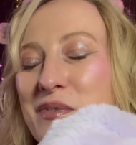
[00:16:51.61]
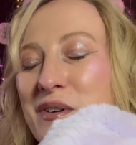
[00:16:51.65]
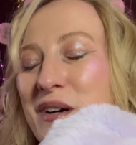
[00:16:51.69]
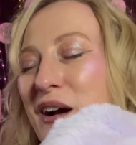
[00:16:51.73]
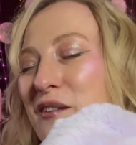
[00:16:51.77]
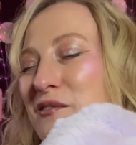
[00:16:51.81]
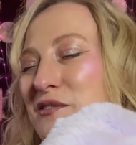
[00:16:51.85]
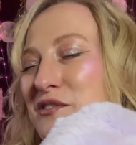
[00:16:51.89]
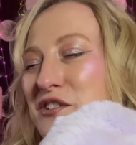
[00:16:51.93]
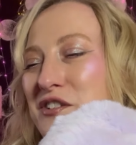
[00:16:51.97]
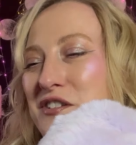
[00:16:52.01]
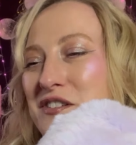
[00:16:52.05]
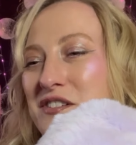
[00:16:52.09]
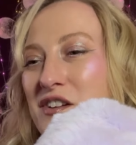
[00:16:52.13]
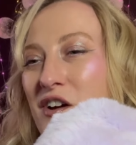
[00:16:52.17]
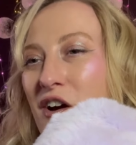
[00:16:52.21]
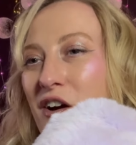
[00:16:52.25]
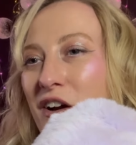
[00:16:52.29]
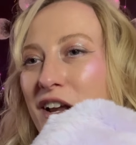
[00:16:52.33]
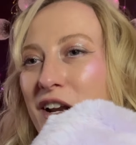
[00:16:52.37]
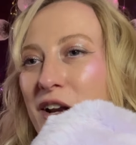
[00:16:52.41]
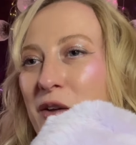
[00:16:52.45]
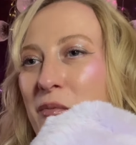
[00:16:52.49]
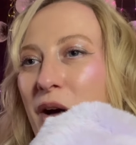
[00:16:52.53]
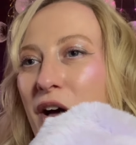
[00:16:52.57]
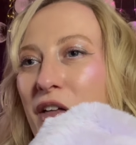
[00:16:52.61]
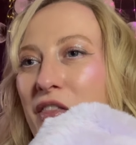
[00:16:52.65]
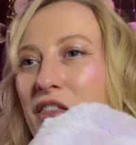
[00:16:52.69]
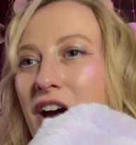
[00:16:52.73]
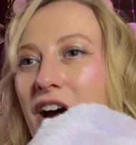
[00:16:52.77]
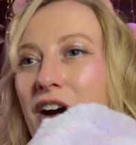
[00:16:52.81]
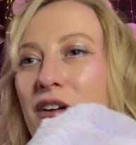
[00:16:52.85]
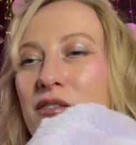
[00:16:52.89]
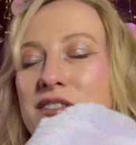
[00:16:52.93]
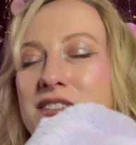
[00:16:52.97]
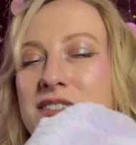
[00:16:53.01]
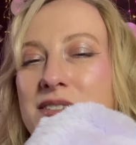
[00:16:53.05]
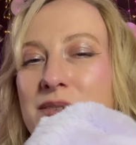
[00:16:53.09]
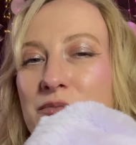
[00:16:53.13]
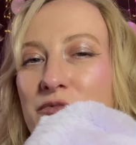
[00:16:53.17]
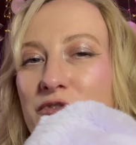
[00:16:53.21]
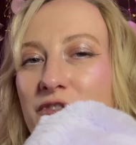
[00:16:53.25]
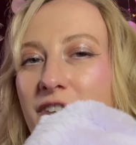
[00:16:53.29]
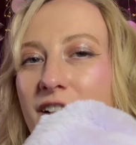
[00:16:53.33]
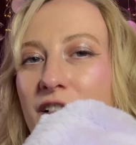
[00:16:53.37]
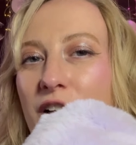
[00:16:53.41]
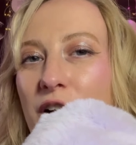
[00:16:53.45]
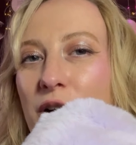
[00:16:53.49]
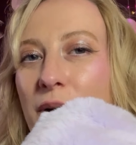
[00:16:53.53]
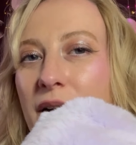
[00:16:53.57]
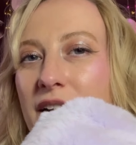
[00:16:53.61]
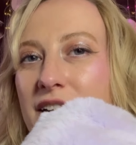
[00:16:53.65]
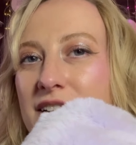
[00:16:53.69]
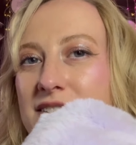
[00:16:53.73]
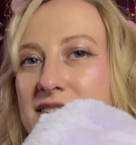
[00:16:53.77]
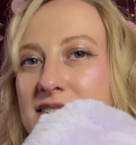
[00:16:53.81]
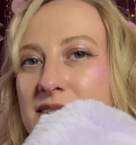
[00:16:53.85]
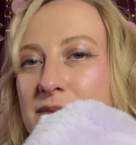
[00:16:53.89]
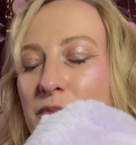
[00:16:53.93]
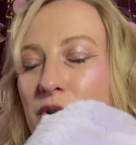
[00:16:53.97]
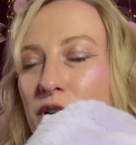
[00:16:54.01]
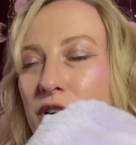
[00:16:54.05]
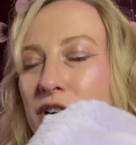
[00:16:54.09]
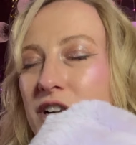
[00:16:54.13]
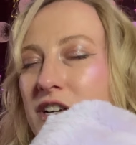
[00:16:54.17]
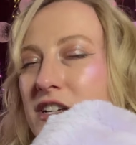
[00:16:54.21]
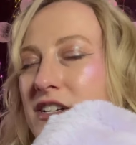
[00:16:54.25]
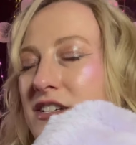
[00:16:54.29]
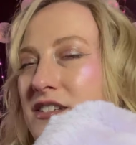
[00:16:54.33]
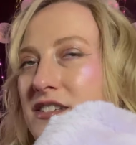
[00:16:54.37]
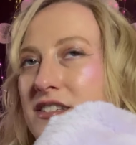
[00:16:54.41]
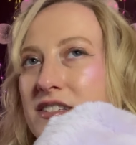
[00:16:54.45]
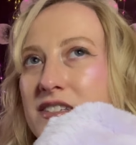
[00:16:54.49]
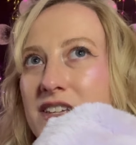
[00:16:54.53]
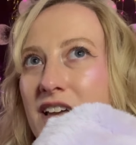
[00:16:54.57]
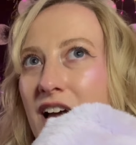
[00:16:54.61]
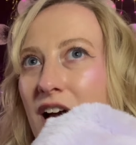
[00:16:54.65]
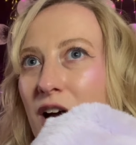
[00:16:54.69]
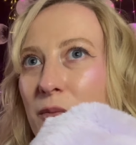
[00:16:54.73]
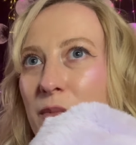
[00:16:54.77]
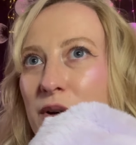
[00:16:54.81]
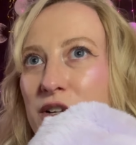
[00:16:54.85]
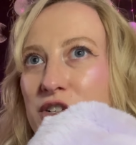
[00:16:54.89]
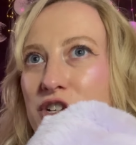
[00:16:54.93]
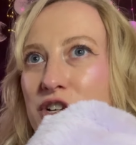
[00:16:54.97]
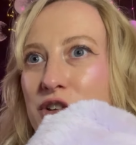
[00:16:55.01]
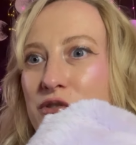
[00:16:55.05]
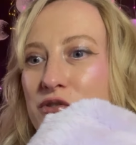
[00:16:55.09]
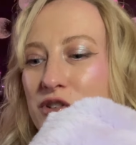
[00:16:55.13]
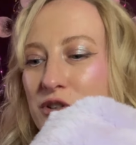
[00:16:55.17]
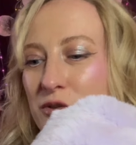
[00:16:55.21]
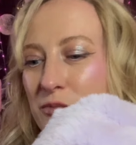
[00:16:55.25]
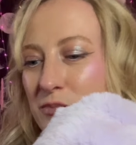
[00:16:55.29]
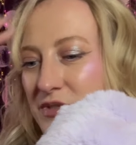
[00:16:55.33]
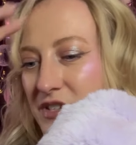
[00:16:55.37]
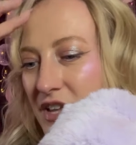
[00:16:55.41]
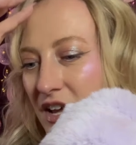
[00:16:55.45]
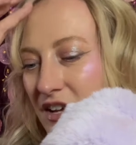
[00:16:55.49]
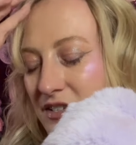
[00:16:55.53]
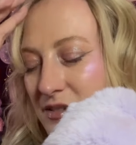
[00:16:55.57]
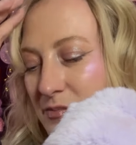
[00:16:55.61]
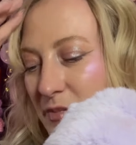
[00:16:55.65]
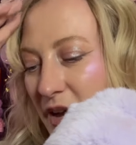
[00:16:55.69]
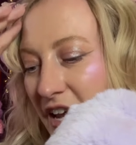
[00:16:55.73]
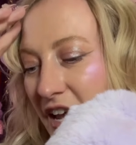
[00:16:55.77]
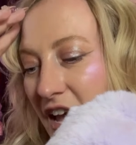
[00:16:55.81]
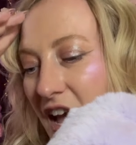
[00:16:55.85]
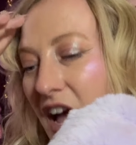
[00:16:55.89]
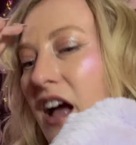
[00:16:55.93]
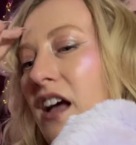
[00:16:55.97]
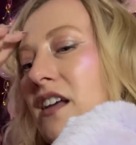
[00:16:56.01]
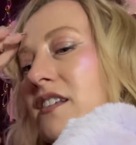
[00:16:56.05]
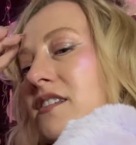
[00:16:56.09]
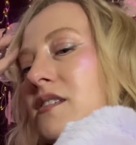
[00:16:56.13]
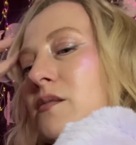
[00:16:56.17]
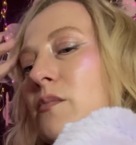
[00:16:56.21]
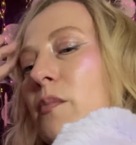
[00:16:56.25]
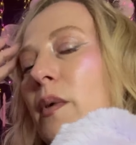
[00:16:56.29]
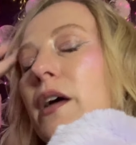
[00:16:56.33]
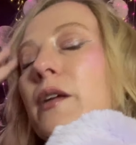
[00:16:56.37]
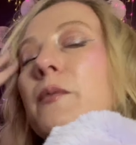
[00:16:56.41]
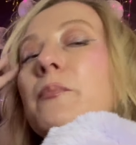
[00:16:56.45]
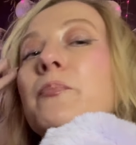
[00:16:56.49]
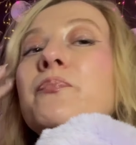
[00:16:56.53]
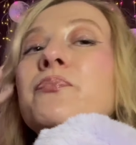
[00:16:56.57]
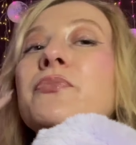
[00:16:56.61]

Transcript: I was just talking about that with some fellow ASM artists, how much YouTube sucks my ass, but